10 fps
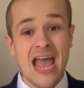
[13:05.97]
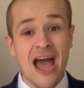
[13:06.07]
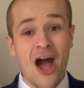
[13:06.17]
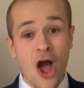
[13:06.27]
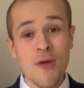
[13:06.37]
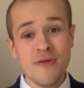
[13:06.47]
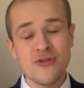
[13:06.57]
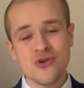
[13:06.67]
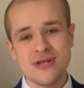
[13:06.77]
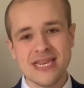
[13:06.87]
I hope you've
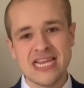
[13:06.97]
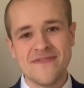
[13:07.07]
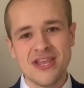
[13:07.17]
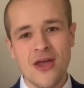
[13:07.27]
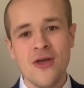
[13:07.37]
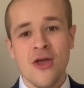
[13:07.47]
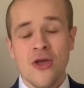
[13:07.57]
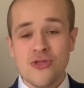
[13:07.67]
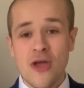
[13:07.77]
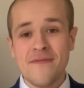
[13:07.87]
enjoyed today's video.
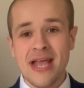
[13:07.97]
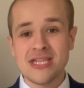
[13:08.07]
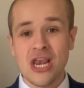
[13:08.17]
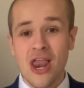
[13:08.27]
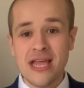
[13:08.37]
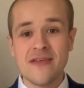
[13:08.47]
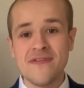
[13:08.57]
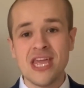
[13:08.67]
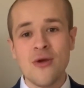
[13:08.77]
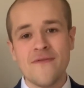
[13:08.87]
Don't forget to like the
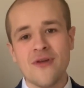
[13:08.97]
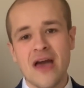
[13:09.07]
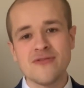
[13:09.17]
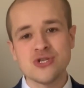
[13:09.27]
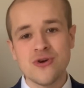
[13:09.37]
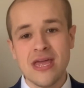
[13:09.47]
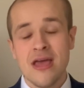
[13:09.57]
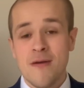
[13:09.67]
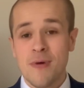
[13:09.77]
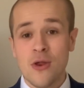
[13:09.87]
video if you have enjoyed it,
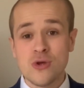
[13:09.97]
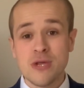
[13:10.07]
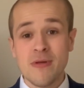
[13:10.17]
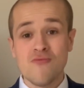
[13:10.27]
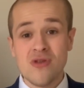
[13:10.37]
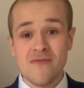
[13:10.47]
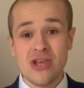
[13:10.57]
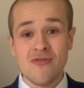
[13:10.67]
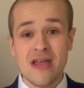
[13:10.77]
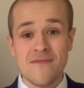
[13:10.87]
but I'd also be really, really
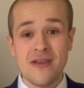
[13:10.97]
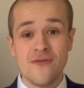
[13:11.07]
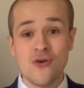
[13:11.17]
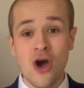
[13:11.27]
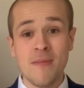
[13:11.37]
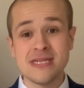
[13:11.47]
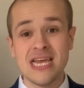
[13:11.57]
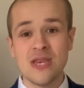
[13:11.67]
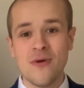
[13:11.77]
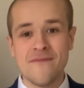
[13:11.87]
grateful if you
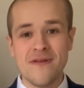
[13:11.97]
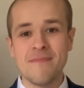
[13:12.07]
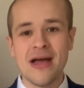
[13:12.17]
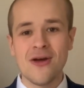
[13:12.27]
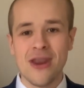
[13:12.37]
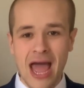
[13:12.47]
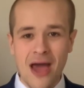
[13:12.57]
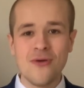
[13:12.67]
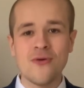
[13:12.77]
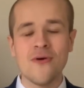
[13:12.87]
commented with feedback on
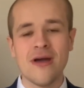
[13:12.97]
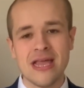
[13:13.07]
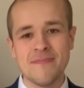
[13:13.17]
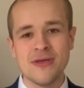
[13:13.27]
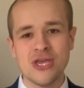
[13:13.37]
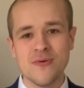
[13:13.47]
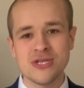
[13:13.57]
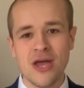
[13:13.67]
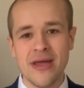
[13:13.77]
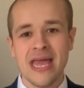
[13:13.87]
how your EPQ is
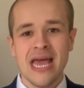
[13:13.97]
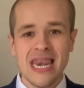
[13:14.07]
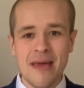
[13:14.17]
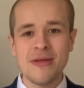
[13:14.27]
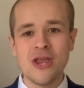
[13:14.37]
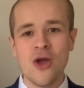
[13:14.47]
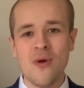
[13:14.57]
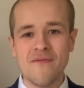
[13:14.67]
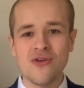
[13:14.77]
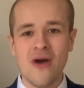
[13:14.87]
going. Let me know
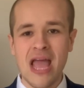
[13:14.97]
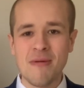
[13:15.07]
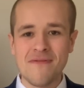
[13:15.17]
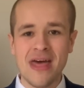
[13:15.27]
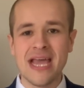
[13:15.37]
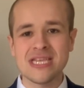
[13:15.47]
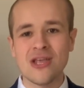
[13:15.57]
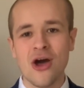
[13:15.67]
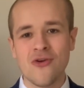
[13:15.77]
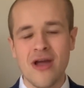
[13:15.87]
whether you're aiming for that
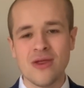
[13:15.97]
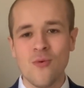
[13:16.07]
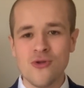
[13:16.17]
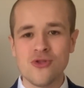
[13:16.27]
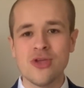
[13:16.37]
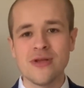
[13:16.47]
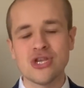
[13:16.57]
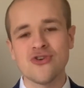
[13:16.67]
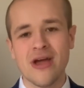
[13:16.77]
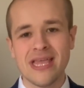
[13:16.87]
A-star grade and what you're doing to
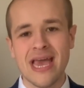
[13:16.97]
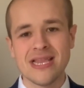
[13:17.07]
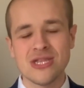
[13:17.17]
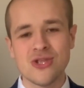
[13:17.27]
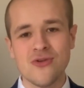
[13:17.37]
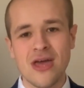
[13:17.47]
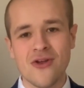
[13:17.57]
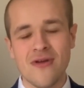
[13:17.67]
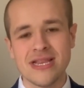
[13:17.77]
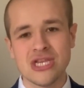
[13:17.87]
try and get to that
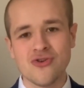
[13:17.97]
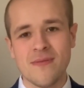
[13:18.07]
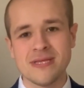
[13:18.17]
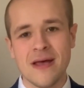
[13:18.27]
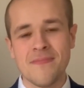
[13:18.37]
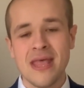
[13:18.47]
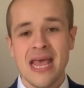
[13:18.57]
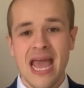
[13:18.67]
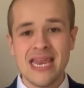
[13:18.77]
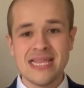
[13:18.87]
grade descriptor.
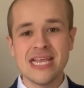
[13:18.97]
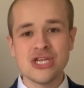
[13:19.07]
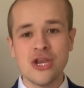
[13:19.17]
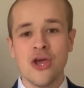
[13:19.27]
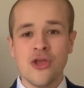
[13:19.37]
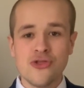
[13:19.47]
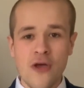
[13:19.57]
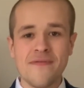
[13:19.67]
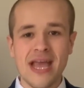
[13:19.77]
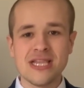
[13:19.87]
In addition, don't
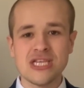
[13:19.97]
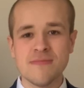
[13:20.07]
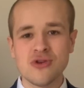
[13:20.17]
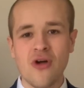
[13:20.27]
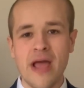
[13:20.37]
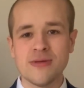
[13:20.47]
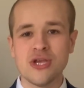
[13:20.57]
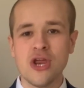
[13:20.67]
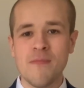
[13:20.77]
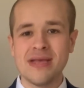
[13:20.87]
forget to subscribe so you
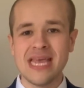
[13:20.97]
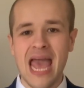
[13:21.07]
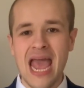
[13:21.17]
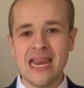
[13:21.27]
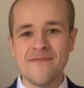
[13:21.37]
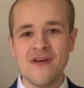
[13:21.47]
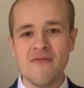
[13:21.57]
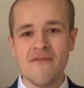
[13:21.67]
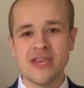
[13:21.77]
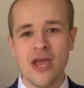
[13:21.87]
don't miss any further
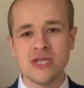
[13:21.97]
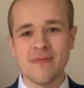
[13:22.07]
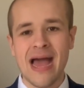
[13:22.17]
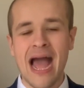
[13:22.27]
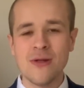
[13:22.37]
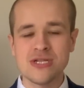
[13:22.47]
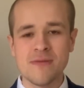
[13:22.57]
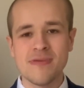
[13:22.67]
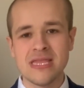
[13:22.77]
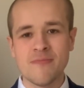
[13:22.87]
videos about how to
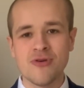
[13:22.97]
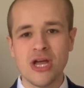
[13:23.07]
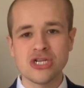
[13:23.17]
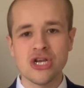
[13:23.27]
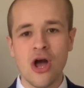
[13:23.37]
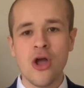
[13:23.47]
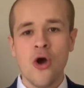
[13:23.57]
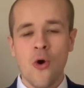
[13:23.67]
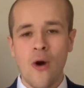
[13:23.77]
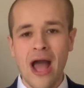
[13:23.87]
complete the production log
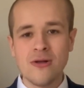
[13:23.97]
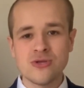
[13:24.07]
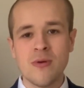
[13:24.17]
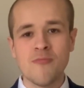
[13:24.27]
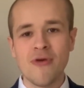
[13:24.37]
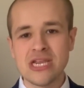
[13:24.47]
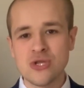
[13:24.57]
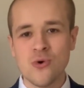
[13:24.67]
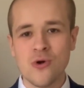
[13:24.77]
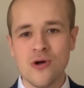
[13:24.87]
or how to embrace
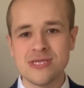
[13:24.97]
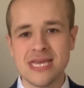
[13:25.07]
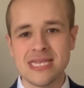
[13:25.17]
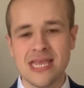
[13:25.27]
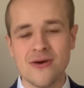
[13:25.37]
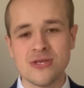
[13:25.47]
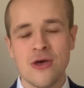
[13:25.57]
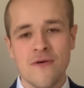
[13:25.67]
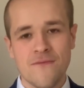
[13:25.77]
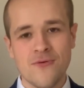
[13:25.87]
talk content skills
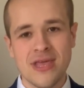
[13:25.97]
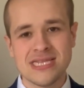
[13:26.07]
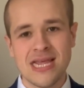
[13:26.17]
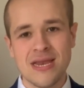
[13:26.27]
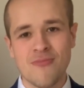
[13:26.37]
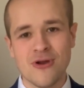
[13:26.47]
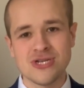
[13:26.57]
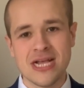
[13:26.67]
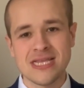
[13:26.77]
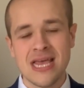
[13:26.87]
for the extended
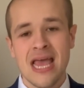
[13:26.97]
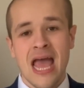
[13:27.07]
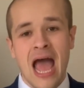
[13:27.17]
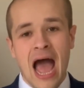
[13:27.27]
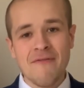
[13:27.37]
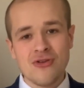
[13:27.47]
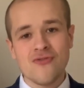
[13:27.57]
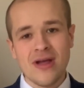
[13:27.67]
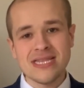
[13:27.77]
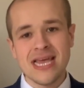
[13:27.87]
project. Have a
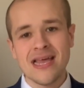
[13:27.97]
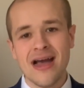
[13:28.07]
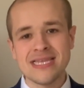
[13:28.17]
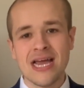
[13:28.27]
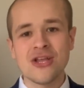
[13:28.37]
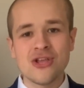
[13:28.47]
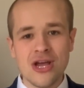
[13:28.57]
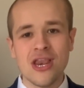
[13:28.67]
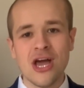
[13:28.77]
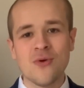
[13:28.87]
great day, guys, and
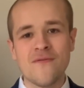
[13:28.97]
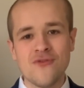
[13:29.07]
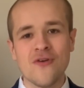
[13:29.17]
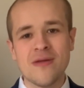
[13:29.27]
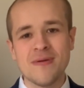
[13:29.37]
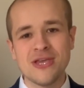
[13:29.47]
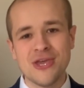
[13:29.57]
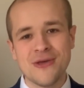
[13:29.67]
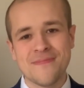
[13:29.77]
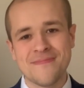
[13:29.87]
good luck with your EPQ.